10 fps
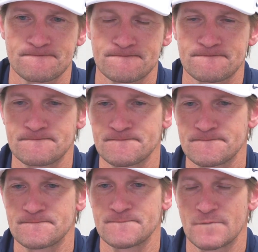I don't know how
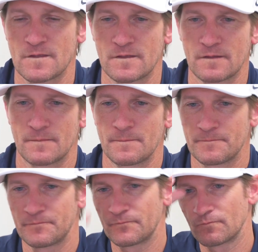spe- specific
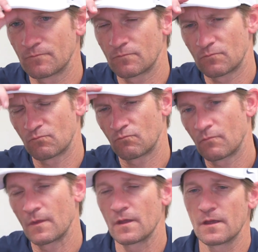you want to be, but are you
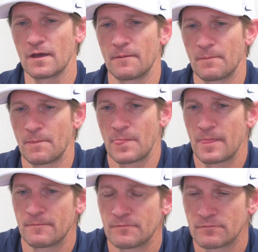just kind yeah. of
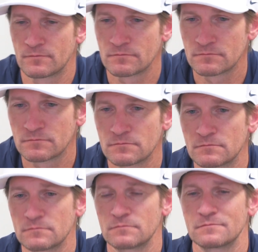reconfirming to
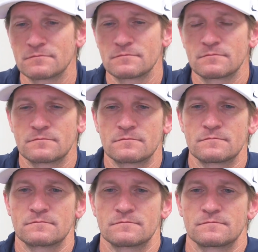yourself, I guess,
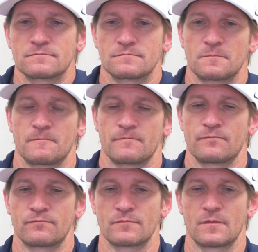or, or,
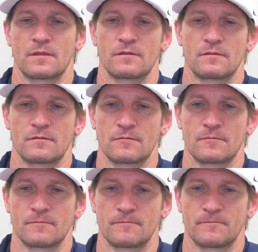or are you seeing a lot of
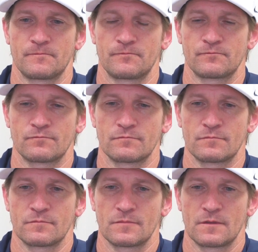surprises too?
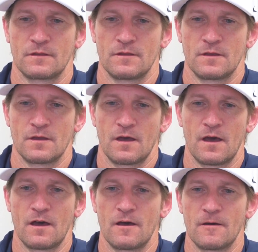
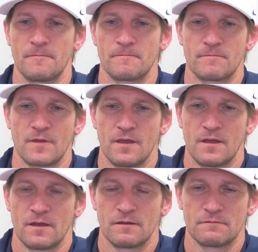Um,
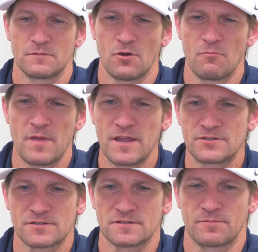no
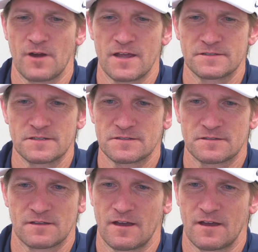major surprises.